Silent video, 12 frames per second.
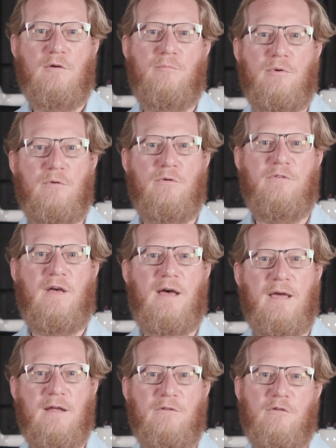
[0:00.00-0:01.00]
computer
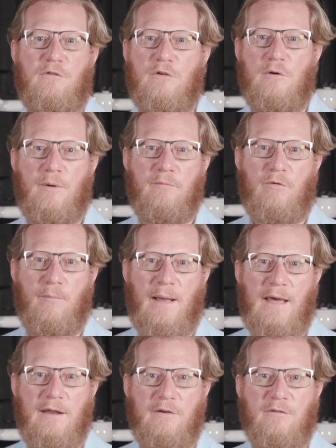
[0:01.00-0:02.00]
science,
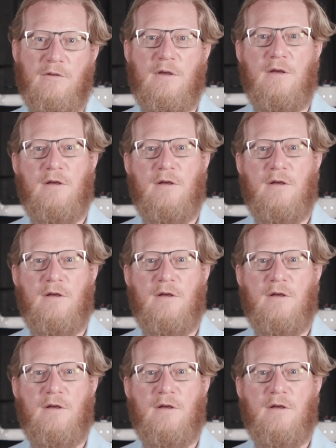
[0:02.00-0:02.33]
geoinformatics,